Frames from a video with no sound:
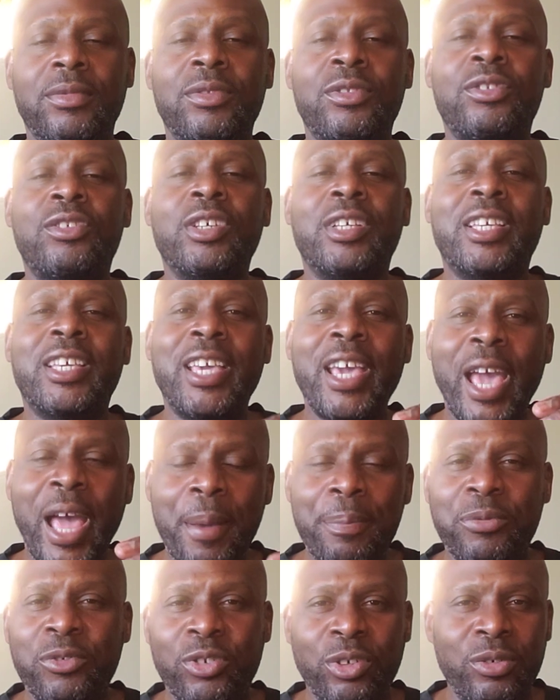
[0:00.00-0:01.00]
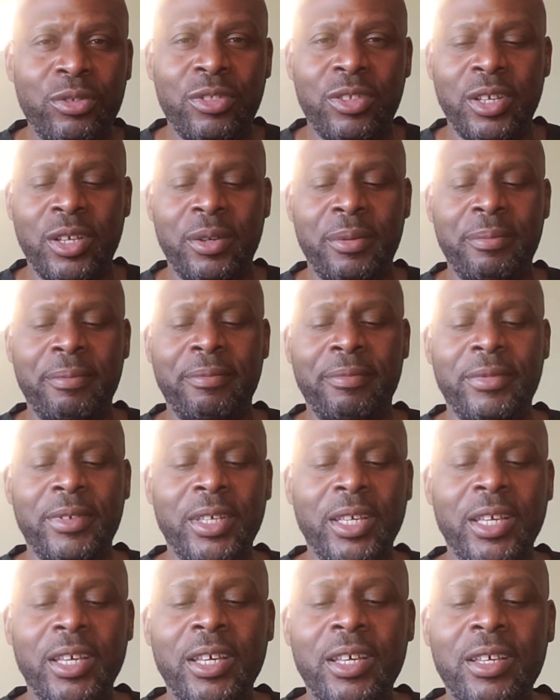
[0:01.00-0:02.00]
to capture them,
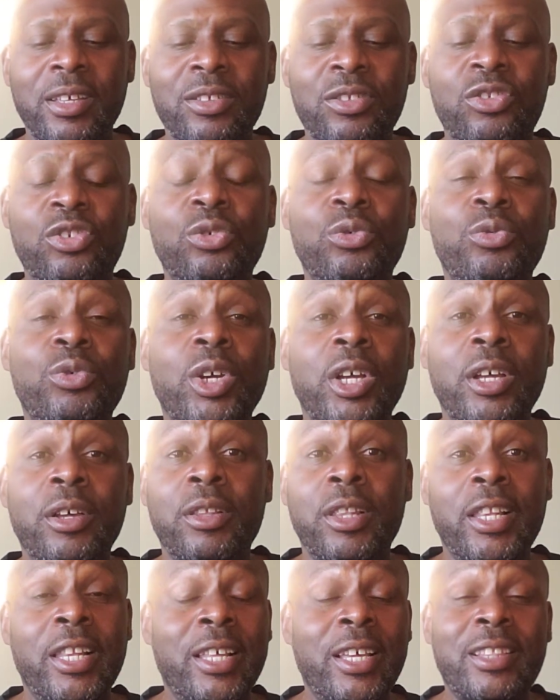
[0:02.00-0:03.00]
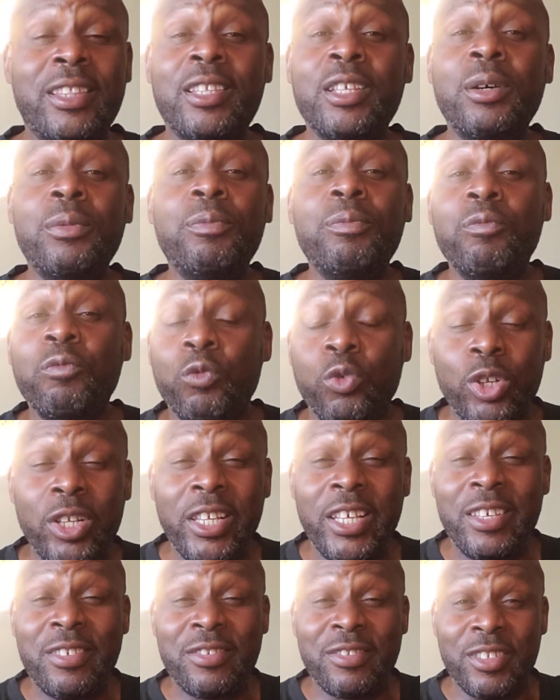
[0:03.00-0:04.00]
to let them
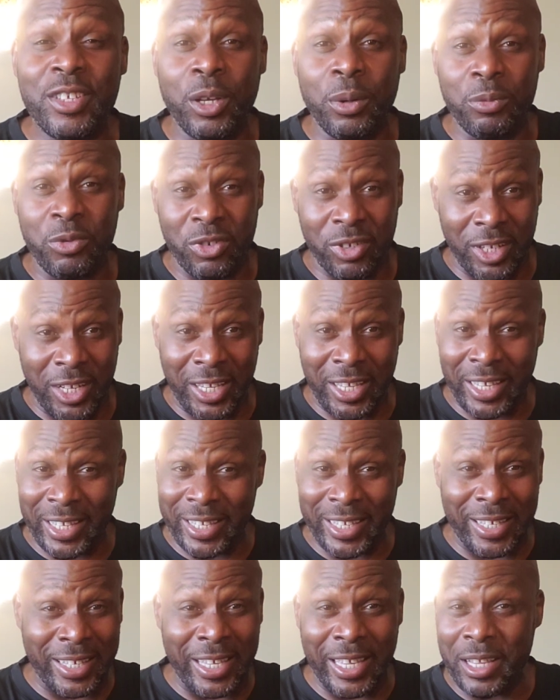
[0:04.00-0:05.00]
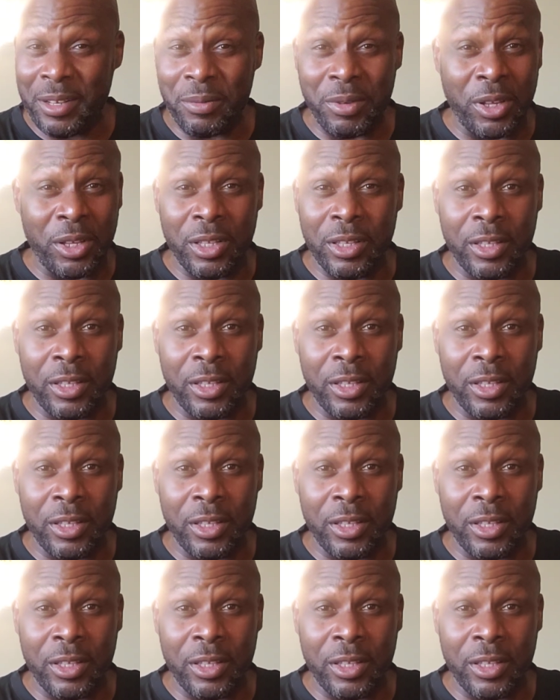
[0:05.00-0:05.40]
release them so they can get